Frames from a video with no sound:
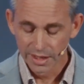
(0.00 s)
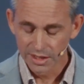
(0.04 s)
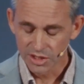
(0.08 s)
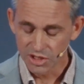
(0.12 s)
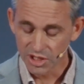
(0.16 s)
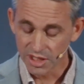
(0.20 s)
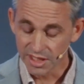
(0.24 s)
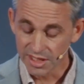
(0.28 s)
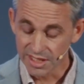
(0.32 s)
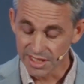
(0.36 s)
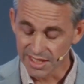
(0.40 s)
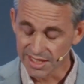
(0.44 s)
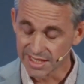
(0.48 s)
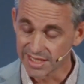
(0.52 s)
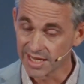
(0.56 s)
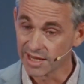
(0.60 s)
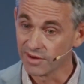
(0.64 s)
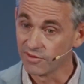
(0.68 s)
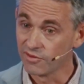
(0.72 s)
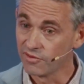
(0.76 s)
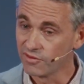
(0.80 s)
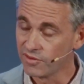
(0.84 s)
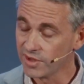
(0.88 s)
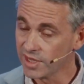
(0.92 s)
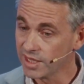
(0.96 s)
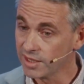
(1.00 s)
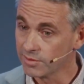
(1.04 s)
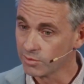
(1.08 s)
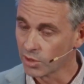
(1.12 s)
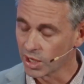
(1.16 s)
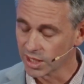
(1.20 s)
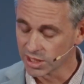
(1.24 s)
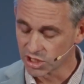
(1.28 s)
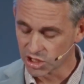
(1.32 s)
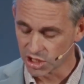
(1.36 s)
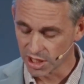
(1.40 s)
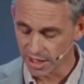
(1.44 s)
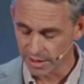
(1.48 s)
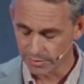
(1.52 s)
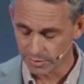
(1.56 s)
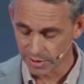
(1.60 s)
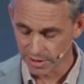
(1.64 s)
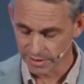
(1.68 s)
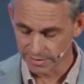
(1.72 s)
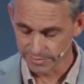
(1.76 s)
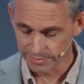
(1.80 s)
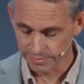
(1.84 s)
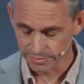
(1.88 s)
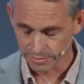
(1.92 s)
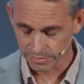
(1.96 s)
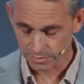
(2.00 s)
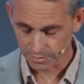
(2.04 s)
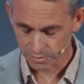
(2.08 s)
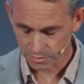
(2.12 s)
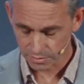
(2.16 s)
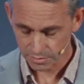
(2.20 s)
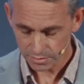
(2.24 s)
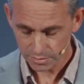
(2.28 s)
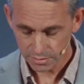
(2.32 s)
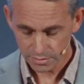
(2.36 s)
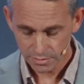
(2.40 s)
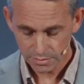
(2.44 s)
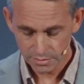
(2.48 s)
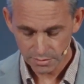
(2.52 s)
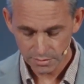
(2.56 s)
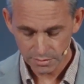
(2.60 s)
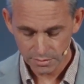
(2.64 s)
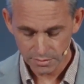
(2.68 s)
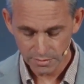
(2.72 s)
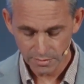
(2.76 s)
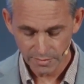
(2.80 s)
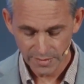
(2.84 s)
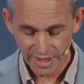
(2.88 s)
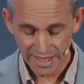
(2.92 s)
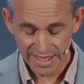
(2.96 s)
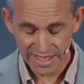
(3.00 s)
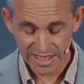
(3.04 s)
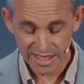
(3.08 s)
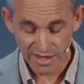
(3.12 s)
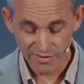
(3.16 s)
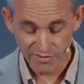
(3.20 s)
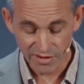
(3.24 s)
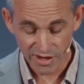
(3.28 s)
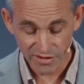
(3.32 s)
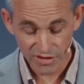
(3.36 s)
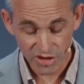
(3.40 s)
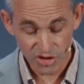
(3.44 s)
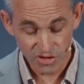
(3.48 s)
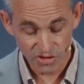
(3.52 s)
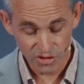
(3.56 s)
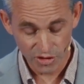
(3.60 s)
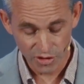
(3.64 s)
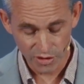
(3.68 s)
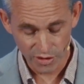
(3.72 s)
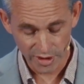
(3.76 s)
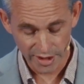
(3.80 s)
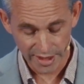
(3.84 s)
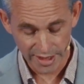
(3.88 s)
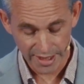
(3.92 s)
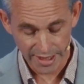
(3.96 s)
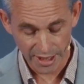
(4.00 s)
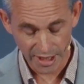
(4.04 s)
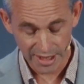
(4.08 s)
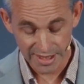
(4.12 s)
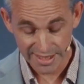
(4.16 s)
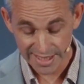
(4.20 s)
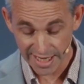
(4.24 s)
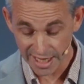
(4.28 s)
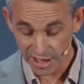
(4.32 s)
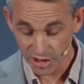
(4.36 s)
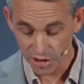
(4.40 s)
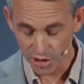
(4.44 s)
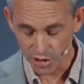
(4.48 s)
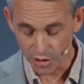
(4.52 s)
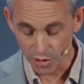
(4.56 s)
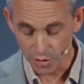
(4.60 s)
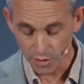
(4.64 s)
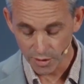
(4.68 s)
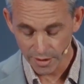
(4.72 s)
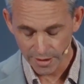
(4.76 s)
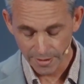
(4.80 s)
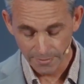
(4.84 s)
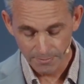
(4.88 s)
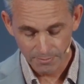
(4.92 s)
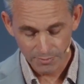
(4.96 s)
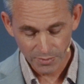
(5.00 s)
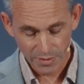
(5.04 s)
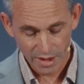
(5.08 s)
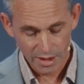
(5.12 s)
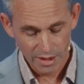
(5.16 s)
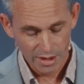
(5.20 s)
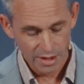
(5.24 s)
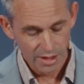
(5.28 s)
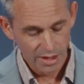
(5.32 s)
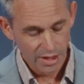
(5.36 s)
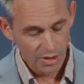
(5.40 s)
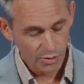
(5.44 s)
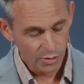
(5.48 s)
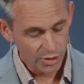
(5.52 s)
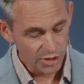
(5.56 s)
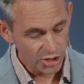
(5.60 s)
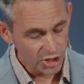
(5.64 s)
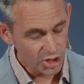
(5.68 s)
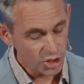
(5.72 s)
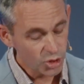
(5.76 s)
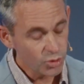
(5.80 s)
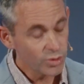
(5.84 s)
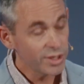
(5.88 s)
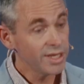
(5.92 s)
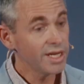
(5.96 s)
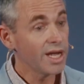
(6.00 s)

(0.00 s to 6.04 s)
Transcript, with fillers: Jesus said, Feed my sheep. He said, Very truly, I tell you, when you were